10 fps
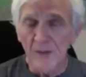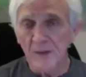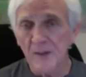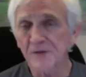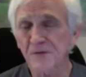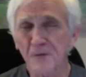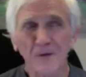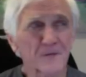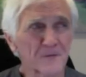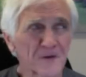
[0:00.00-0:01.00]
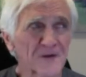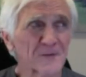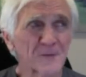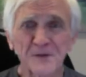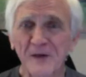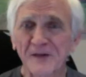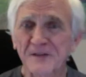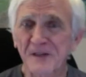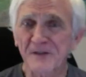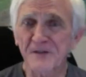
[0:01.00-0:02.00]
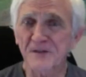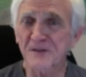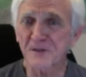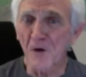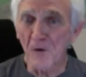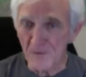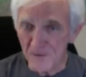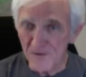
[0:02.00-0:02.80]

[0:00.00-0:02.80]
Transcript: and sort of uh, the best I could say is installed